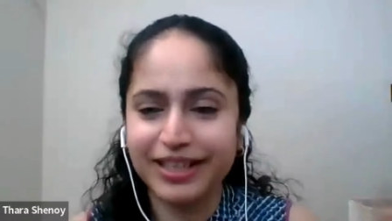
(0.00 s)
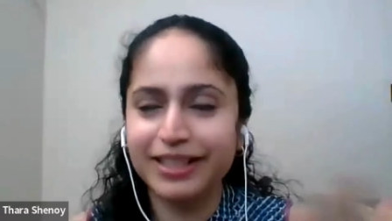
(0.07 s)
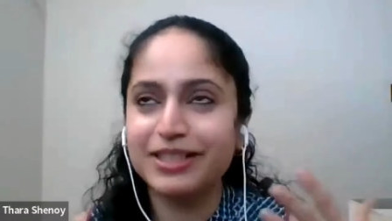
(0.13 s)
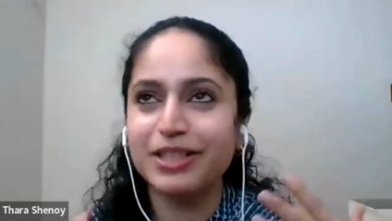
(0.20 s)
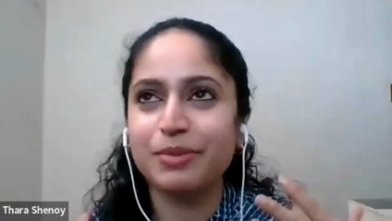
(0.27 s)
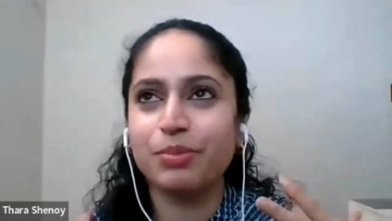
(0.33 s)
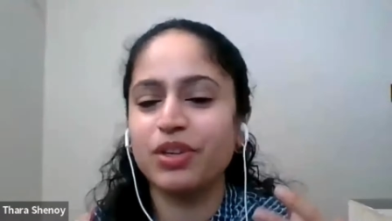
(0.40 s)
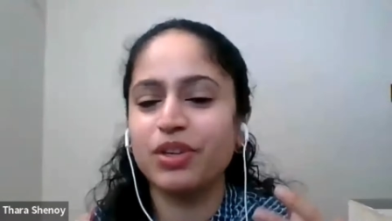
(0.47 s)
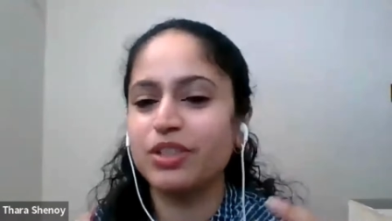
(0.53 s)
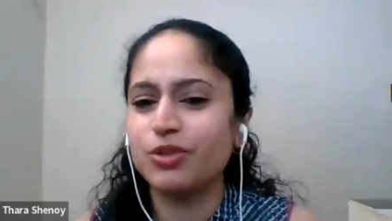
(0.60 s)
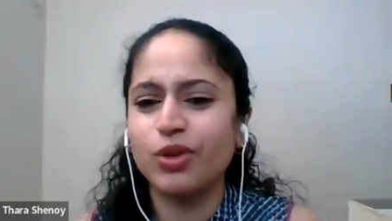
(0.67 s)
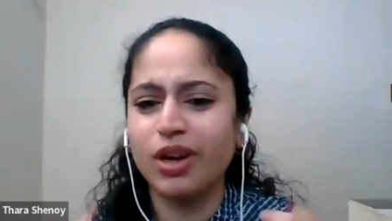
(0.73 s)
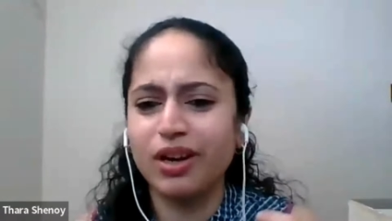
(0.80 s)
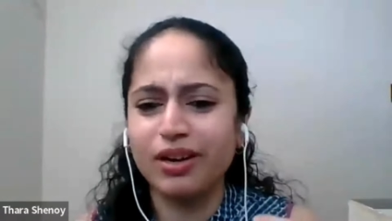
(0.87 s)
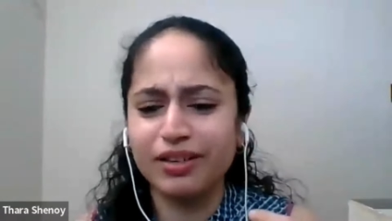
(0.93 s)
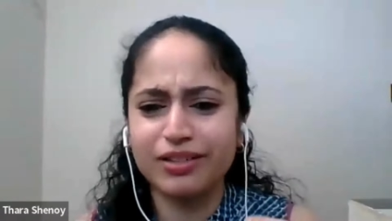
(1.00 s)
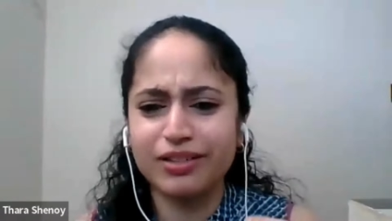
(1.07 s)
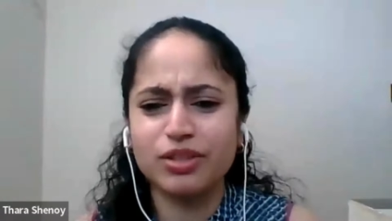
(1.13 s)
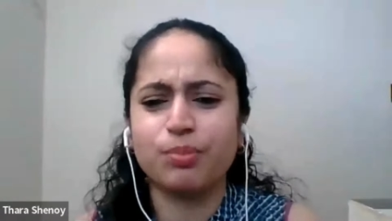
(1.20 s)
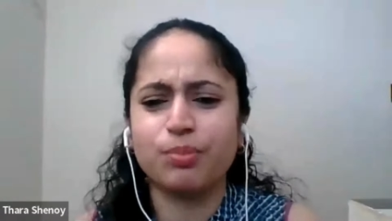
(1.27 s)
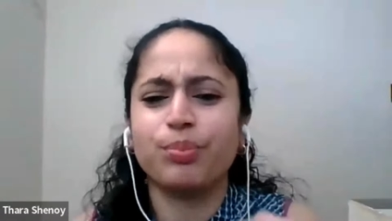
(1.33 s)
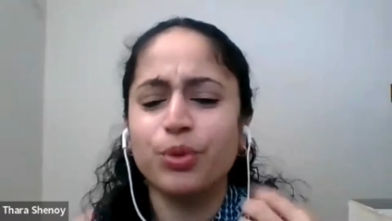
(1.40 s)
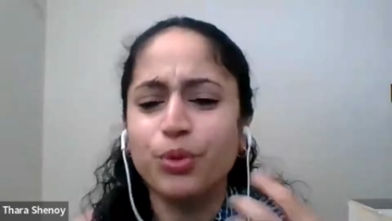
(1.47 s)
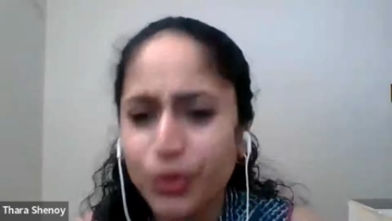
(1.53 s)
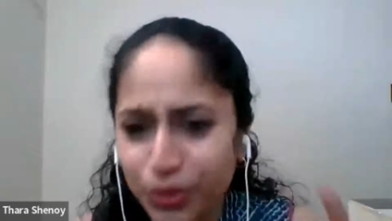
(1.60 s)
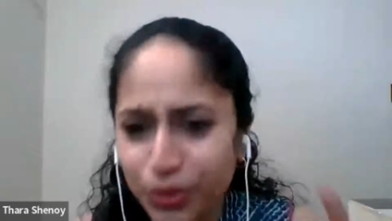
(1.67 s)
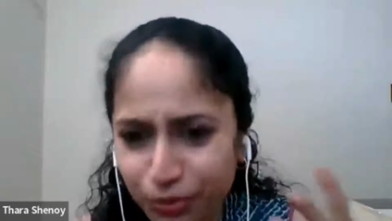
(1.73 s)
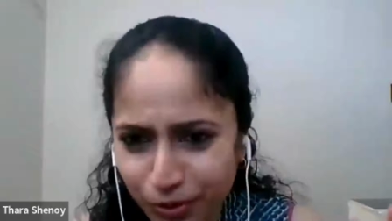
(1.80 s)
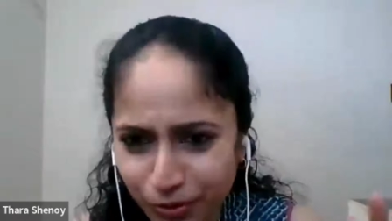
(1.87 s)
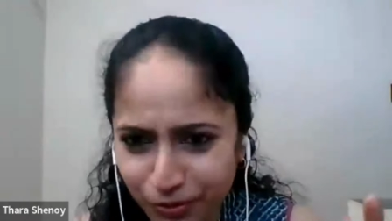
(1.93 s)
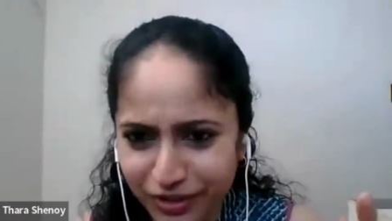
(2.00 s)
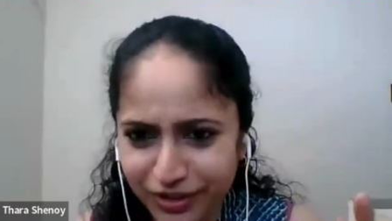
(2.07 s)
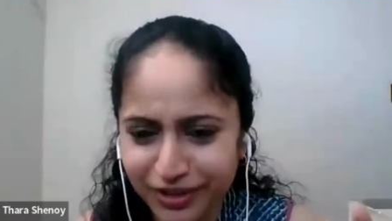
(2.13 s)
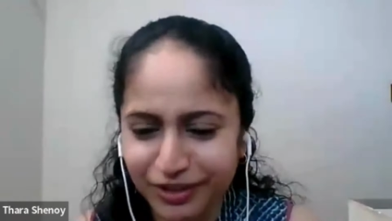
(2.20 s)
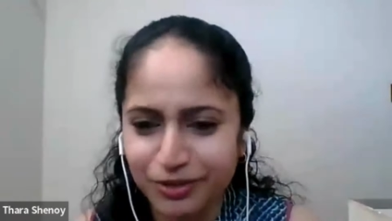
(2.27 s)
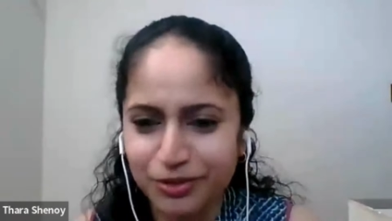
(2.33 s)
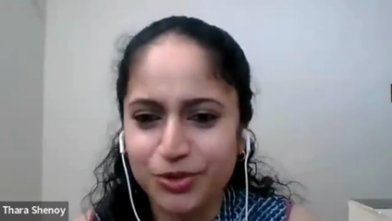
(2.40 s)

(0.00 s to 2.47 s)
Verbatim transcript: I say parents, you know, hunger is a beautiful feeling.